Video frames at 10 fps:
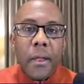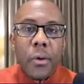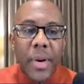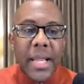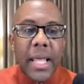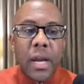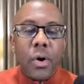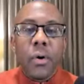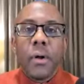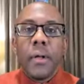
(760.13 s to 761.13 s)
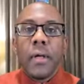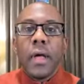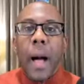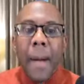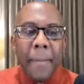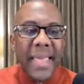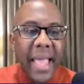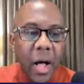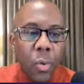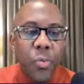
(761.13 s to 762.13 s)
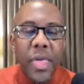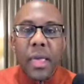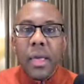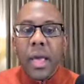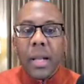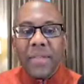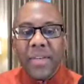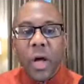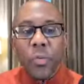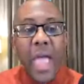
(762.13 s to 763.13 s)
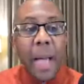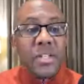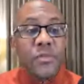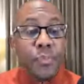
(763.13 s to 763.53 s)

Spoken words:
reading here about being healthy and living healthy habits,